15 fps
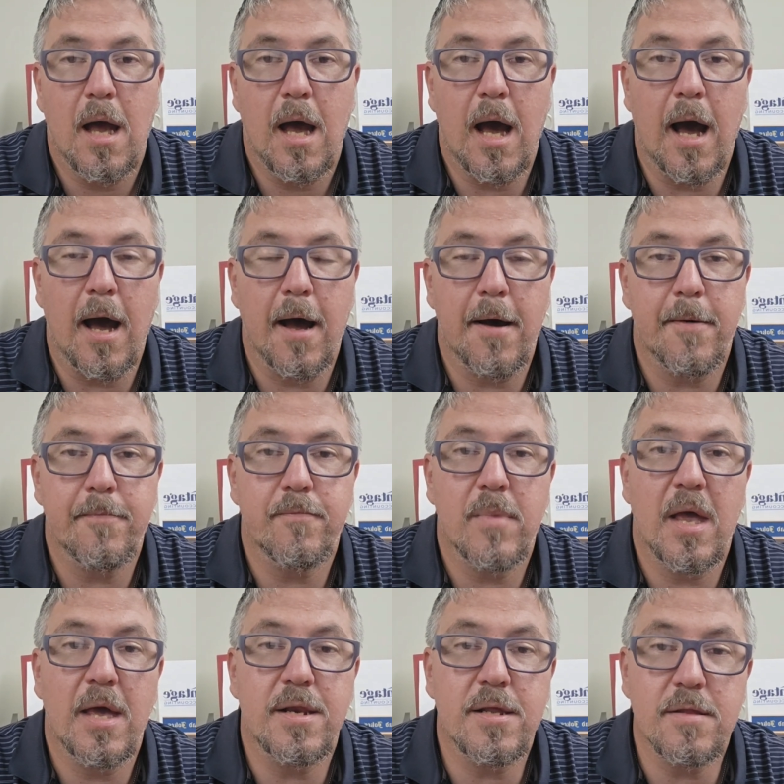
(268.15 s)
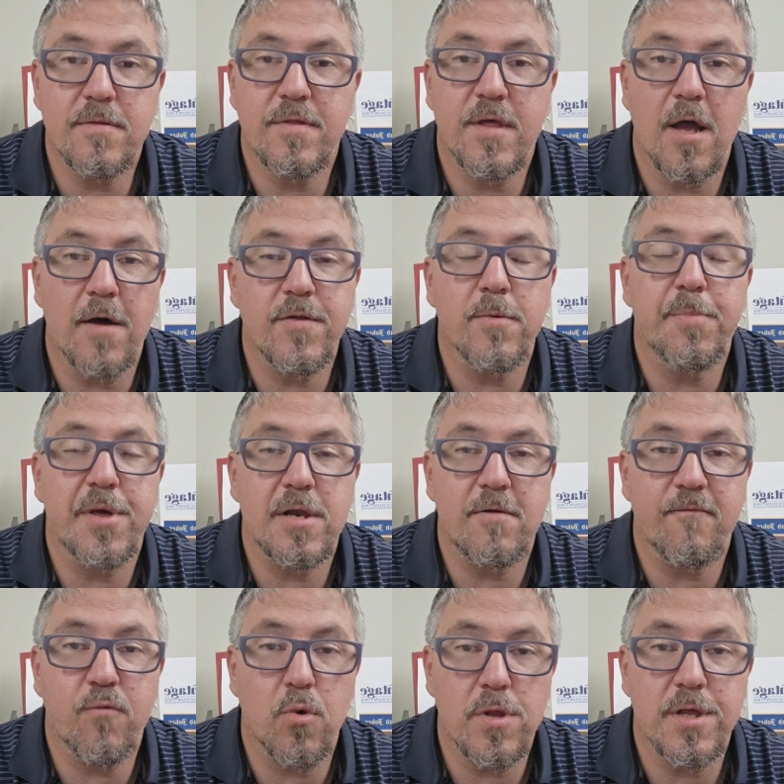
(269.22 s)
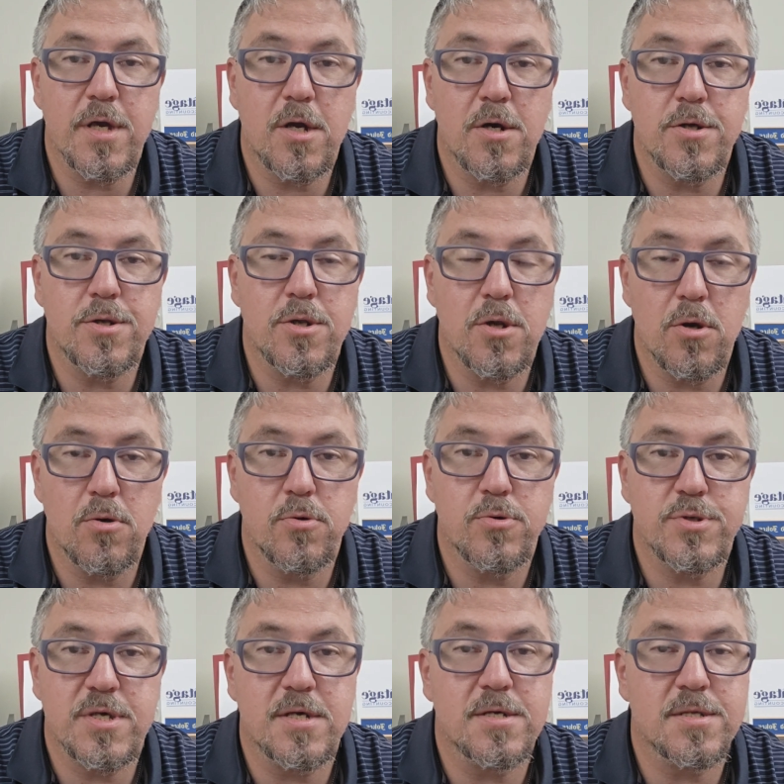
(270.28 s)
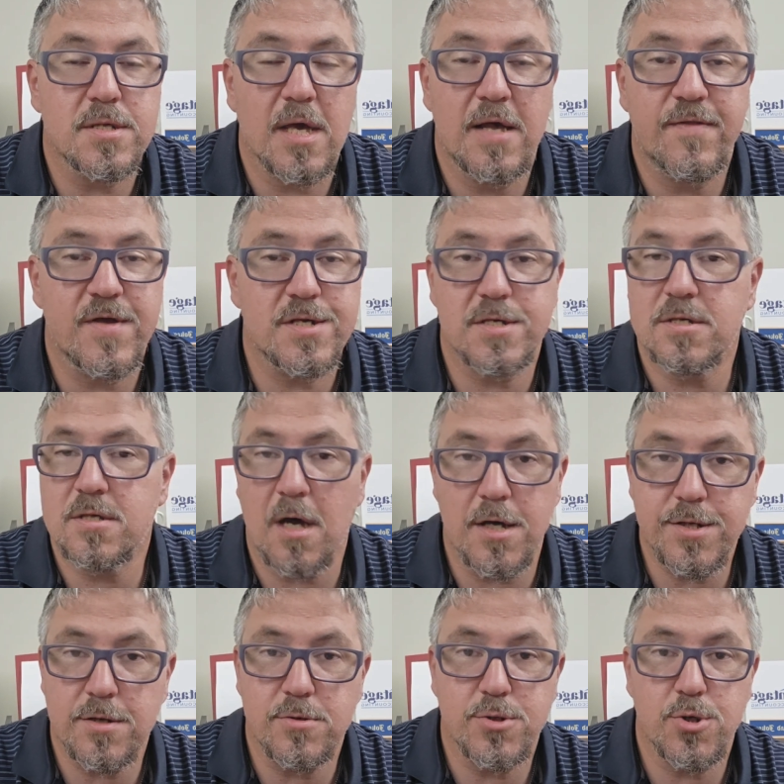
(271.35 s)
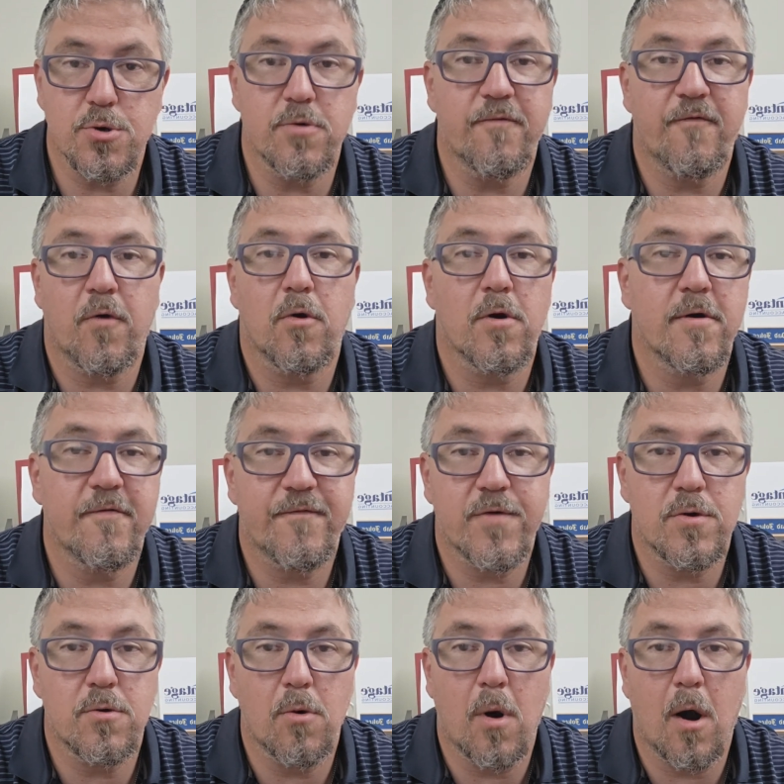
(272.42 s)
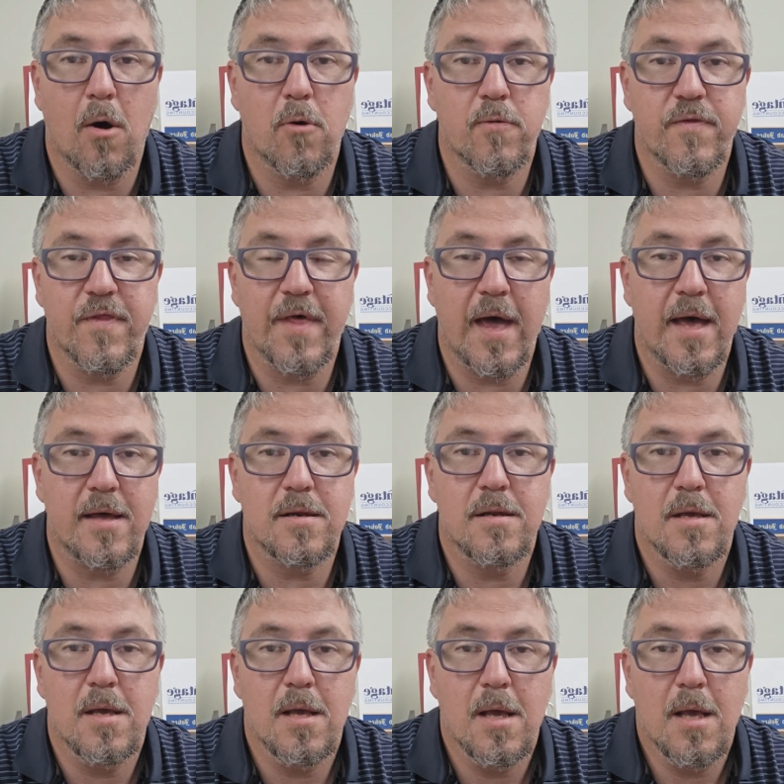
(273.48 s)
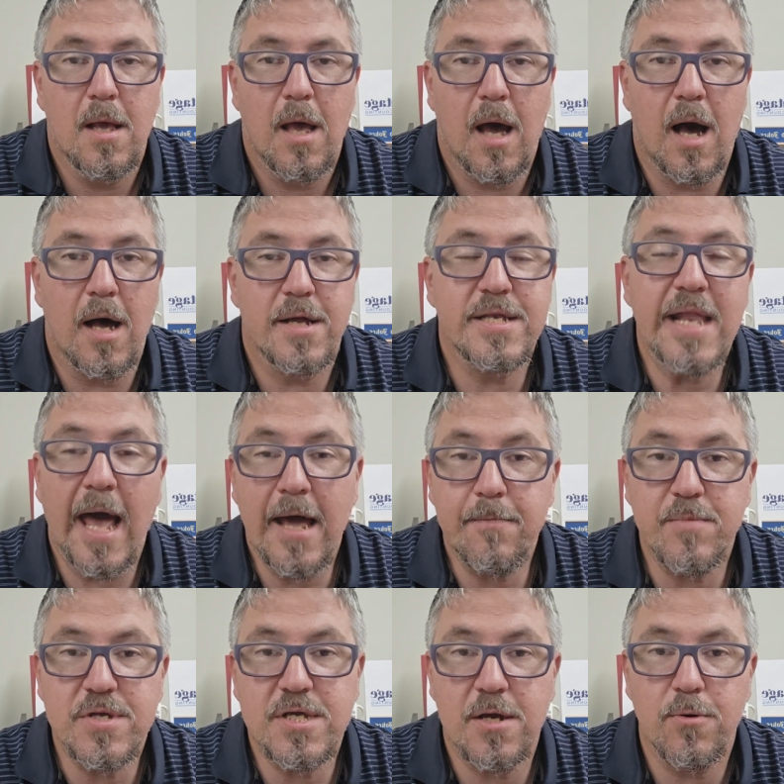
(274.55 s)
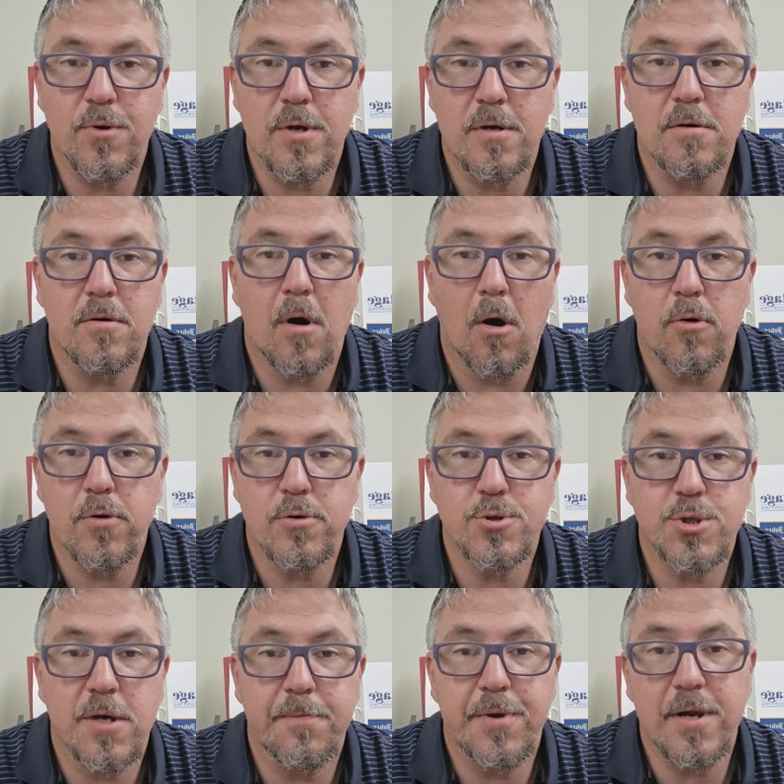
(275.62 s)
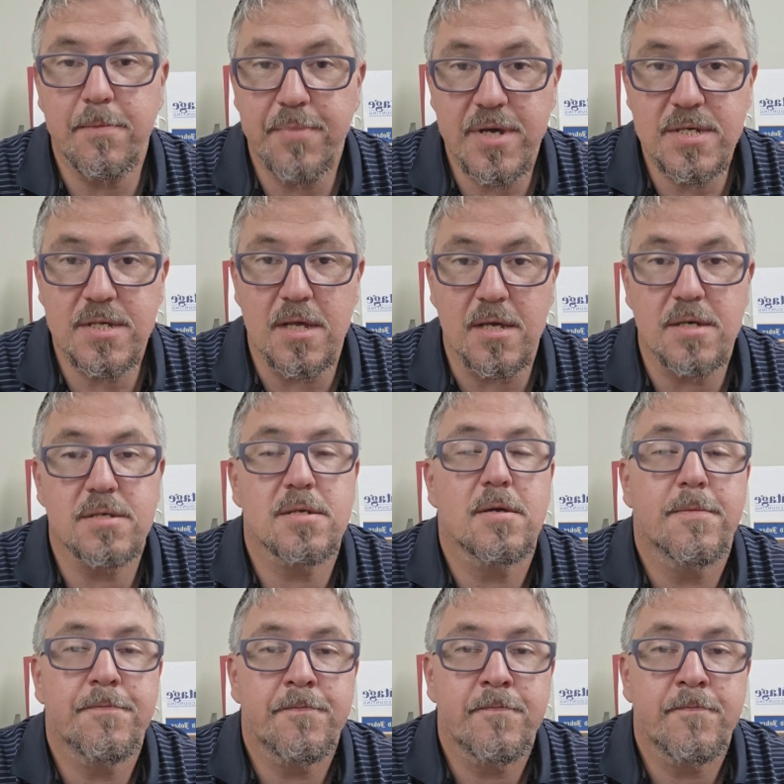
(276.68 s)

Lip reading: And the other bit of really good news is, and this is also true for if you own that non-material ownership in a business.